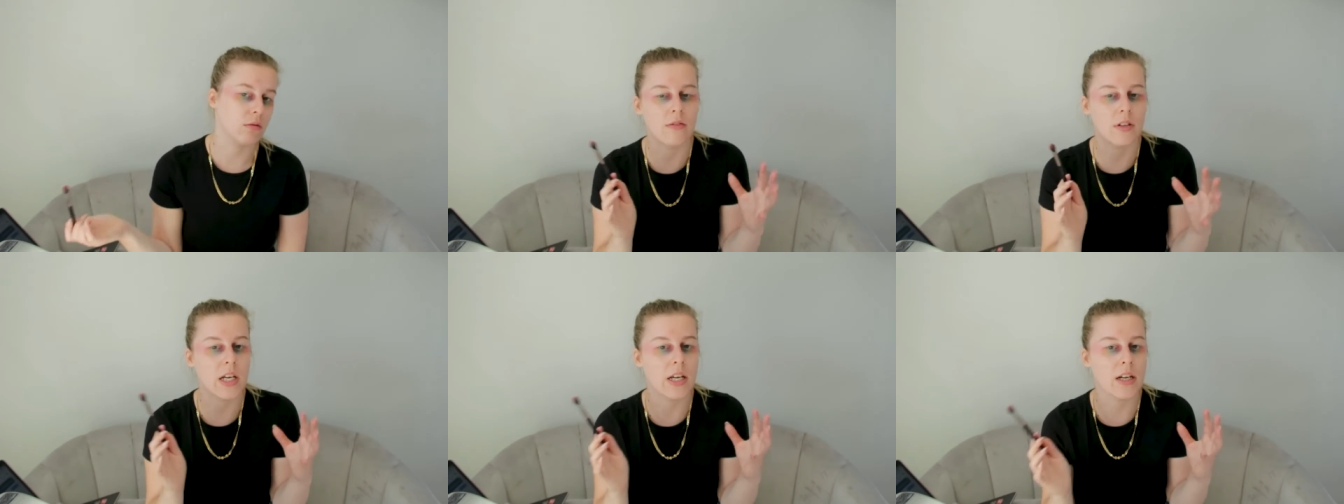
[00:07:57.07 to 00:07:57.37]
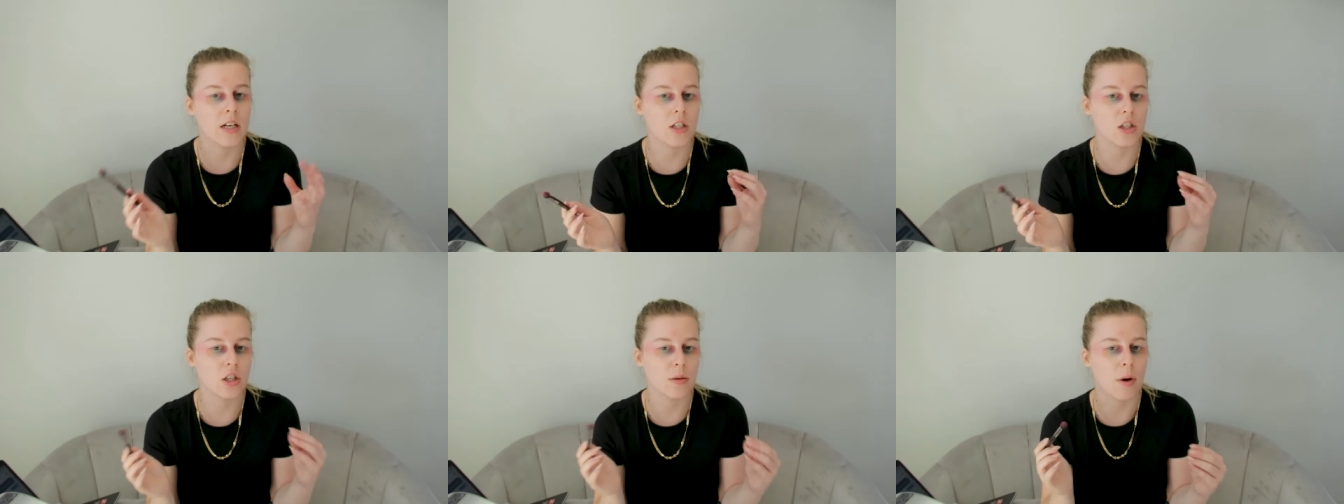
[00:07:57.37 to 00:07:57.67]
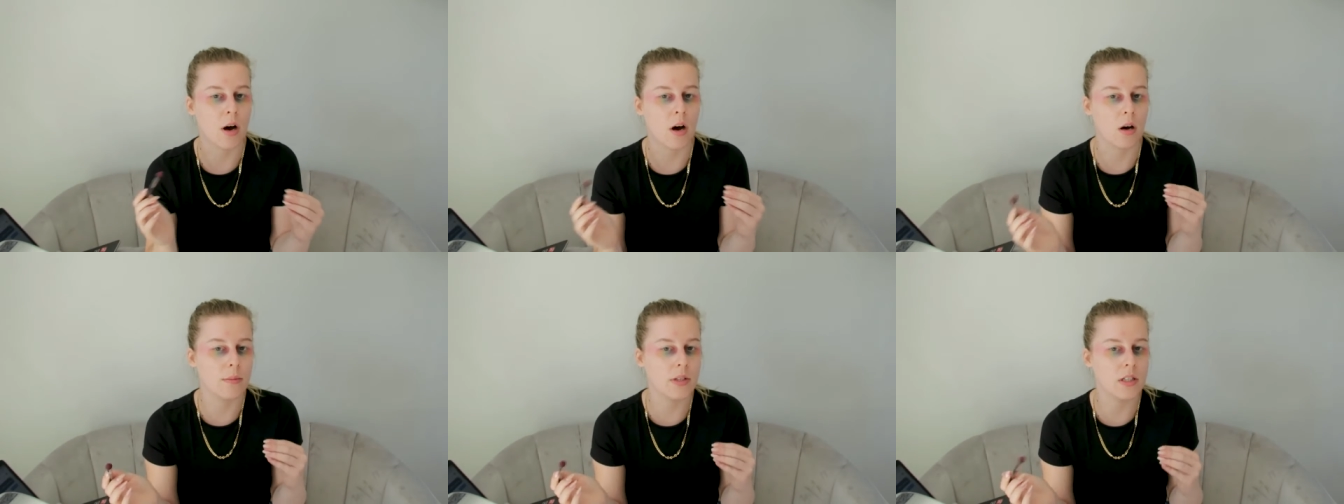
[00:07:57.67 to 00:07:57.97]
the English
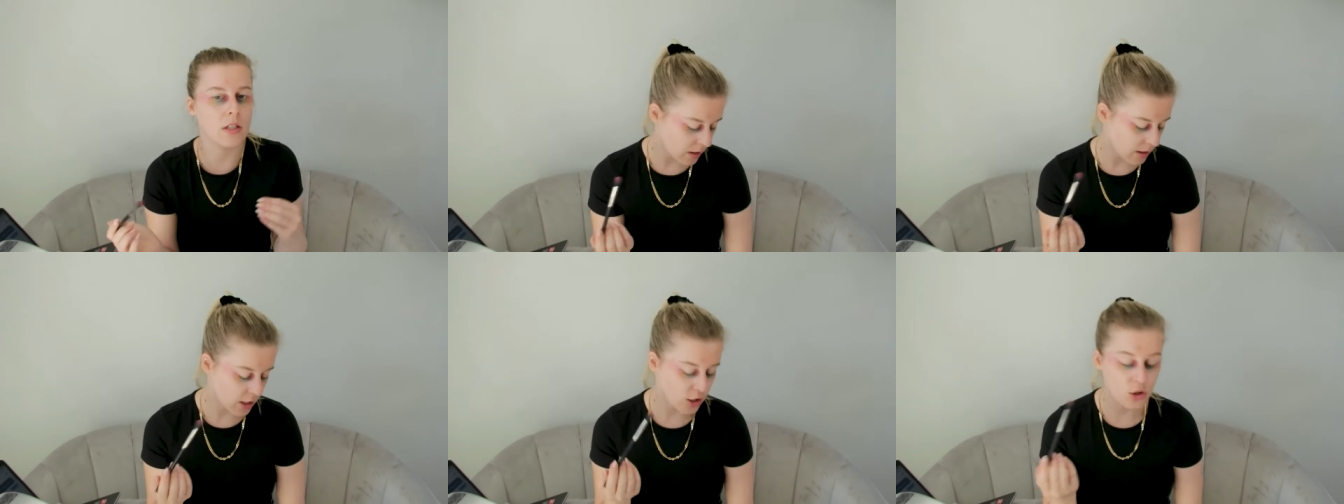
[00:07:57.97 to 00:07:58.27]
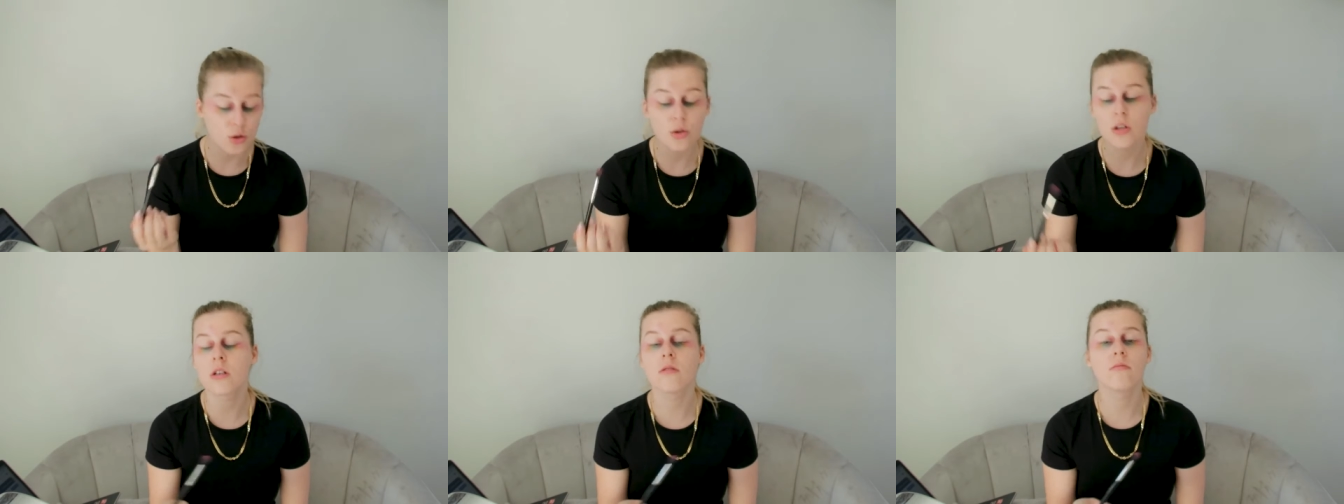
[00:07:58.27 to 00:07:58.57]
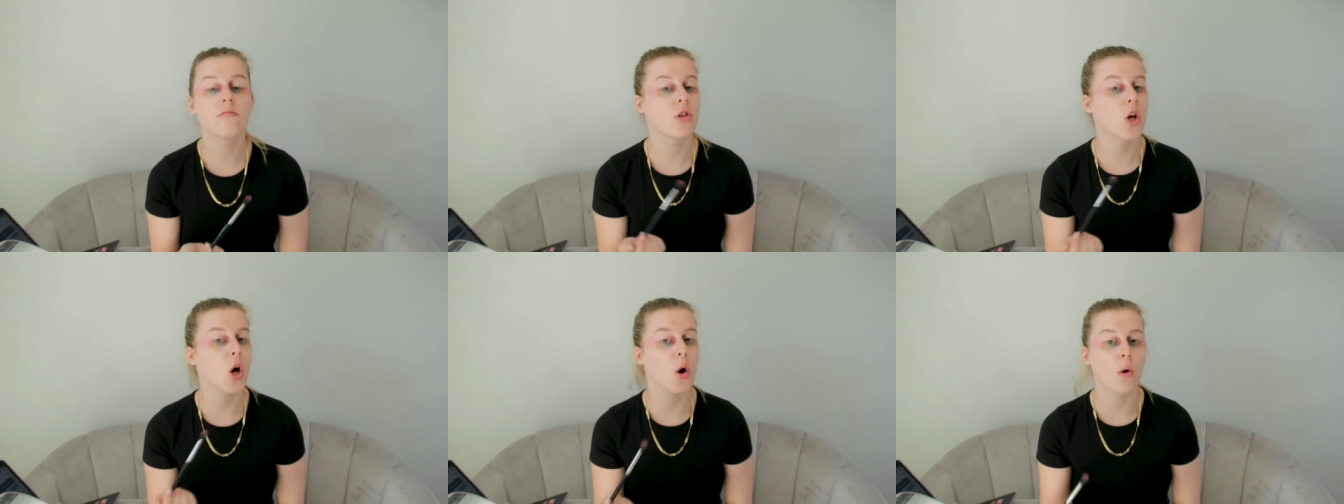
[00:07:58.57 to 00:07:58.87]
department that you can
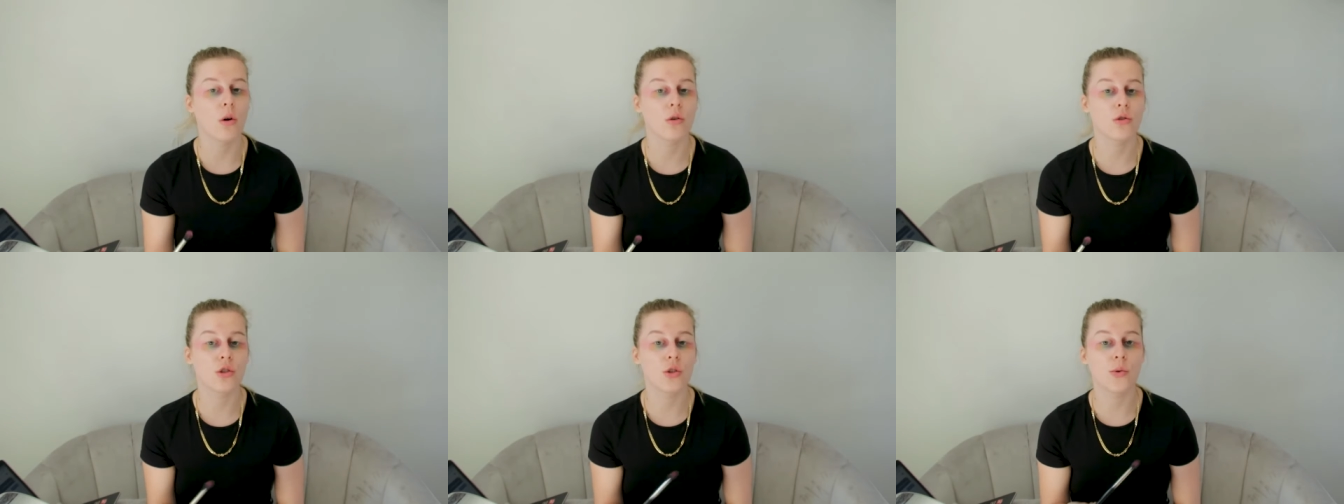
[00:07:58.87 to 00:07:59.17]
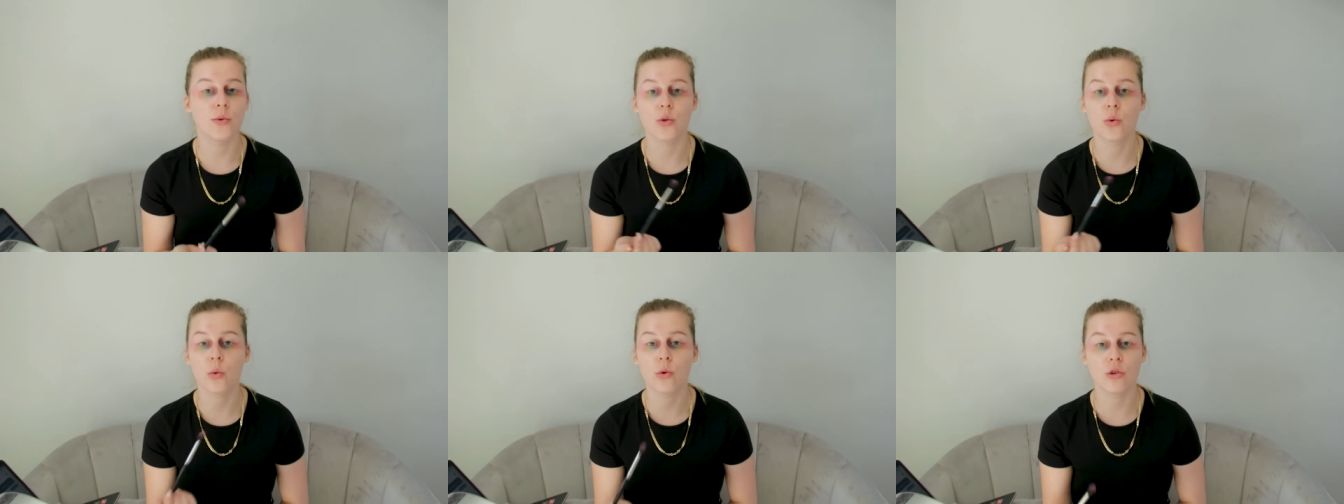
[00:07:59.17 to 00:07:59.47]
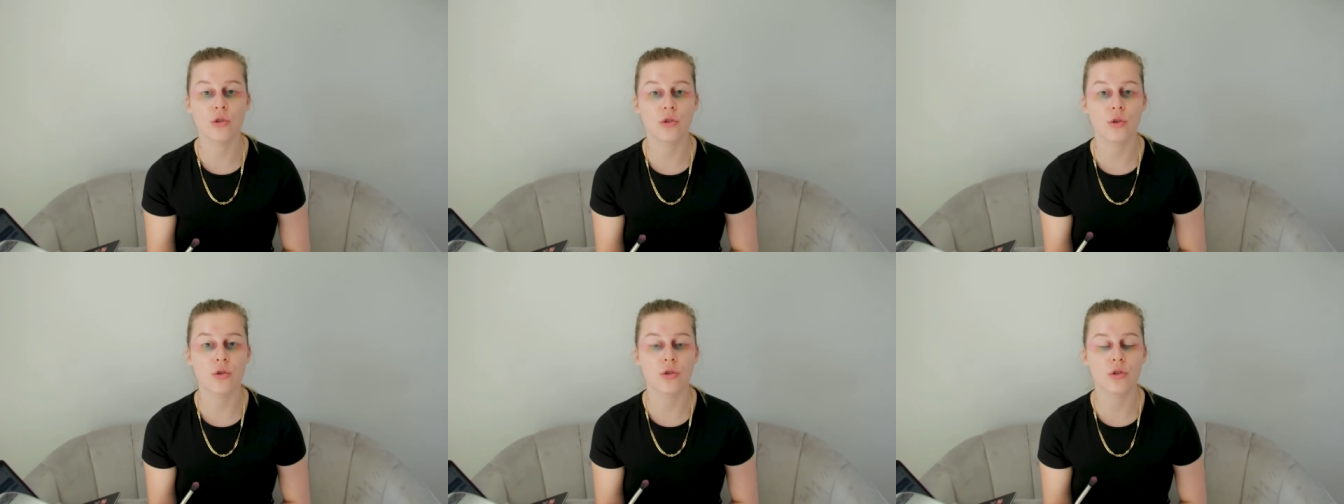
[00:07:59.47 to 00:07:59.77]
go onto and talk to
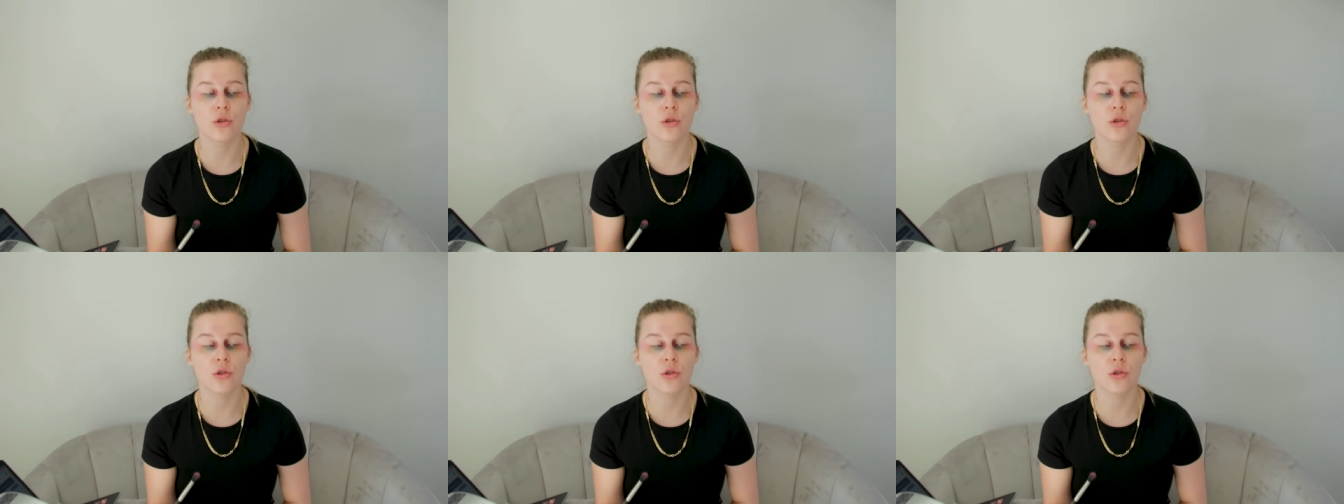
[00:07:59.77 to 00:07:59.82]
students.